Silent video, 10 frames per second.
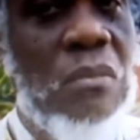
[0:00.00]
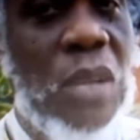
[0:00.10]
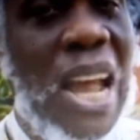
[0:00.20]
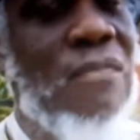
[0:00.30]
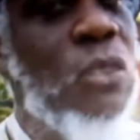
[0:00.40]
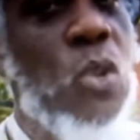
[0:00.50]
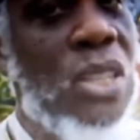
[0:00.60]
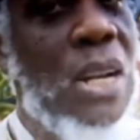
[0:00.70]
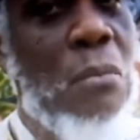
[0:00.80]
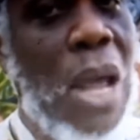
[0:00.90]
Because it was
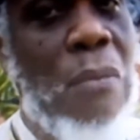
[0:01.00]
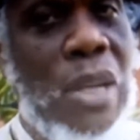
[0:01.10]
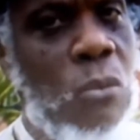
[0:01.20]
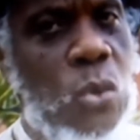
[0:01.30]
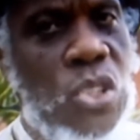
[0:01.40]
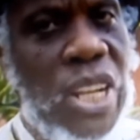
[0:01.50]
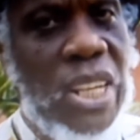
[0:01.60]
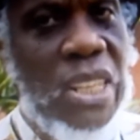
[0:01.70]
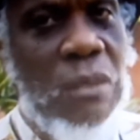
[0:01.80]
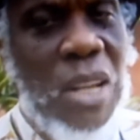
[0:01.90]
not the Bible, they won't check
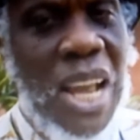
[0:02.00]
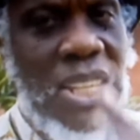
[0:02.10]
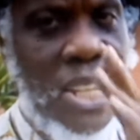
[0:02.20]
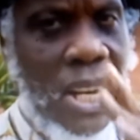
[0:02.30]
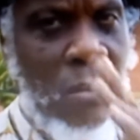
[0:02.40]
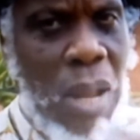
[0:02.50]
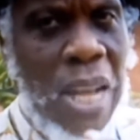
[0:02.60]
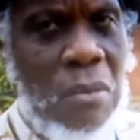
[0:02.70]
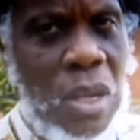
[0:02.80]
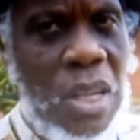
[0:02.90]
it. Because it's not the
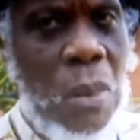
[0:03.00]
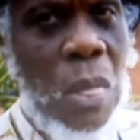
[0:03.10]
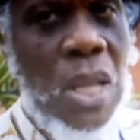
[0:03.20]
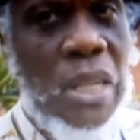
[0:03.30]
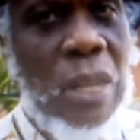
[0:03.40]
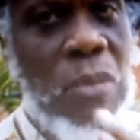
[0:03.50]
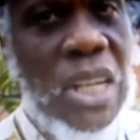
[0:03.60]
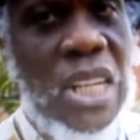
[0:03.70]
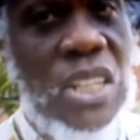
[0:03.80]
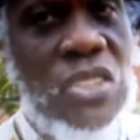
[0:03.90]
Bible, them
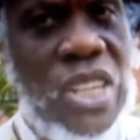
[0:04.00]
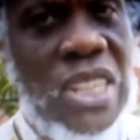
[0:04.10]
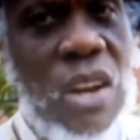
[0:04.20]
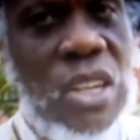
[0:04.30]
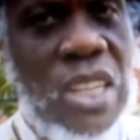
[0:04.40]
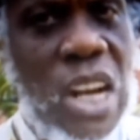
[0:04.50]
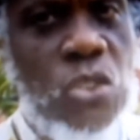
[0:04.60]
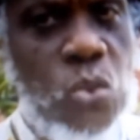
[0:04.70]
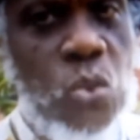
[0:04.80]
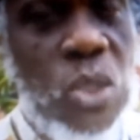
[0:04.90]
declare say it's a
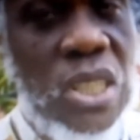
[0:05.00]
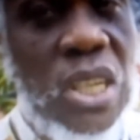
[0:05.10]
truth.